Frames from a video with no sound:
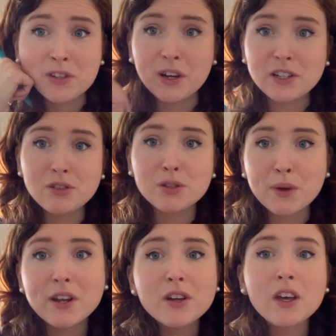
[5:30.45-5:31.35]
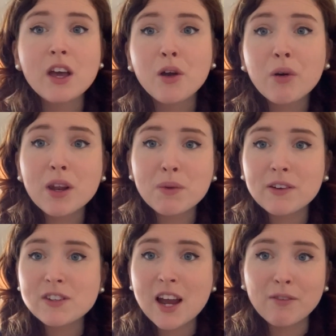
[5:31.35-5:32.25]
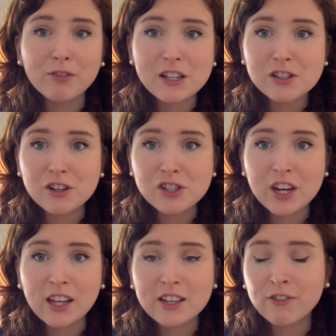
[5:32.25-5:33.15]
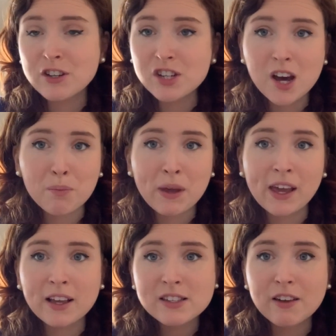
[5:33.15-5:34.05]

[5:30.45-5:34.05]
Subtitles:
So I do spend quite a bit of time researching different topics